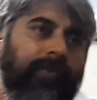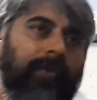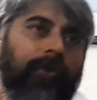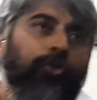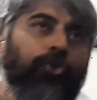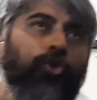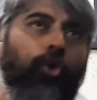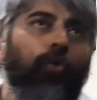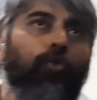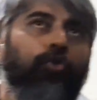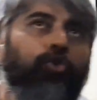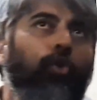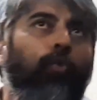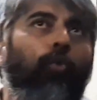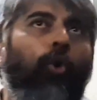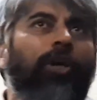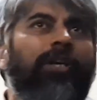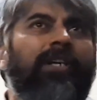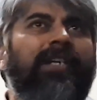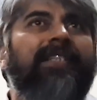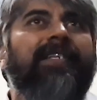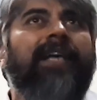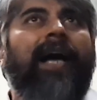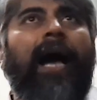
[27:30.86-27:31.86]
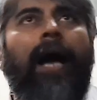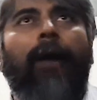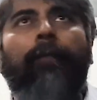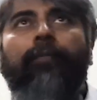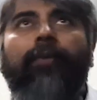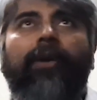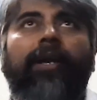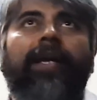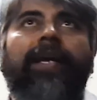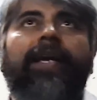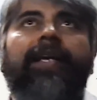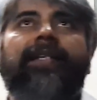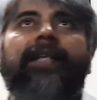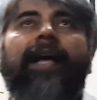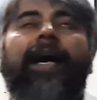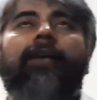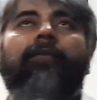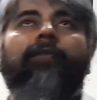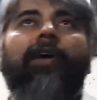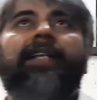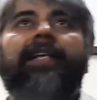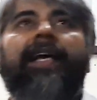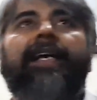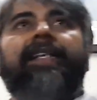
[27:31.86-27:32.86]
so what is happening is
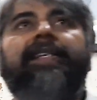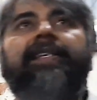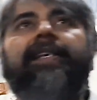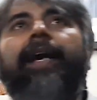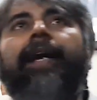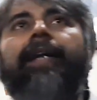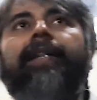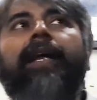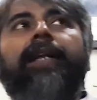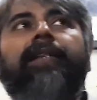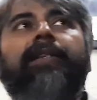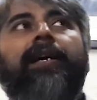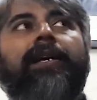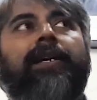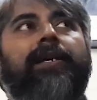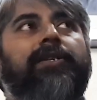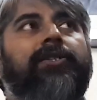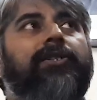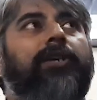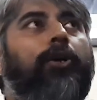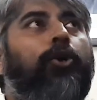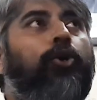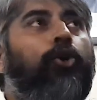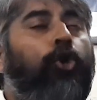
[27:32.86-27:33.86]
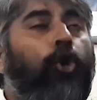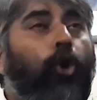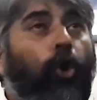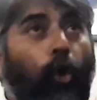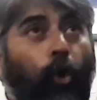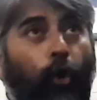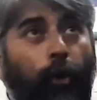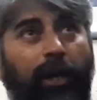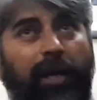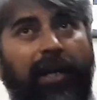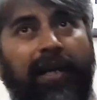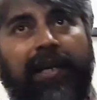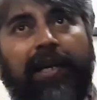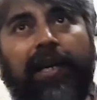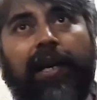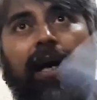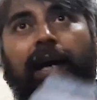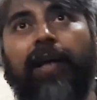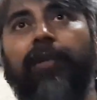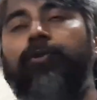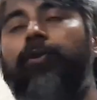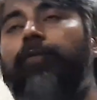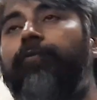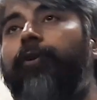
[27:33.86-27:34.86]
that, as I said, that there is a growing
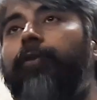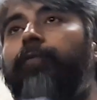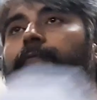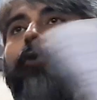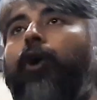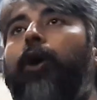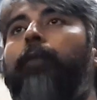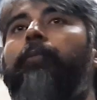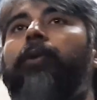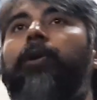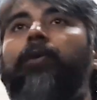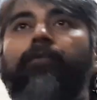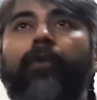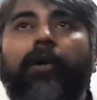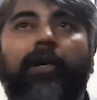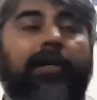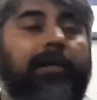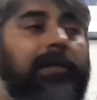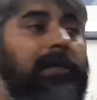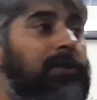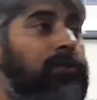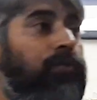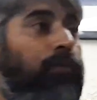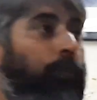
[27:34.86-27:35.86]
class of informal workers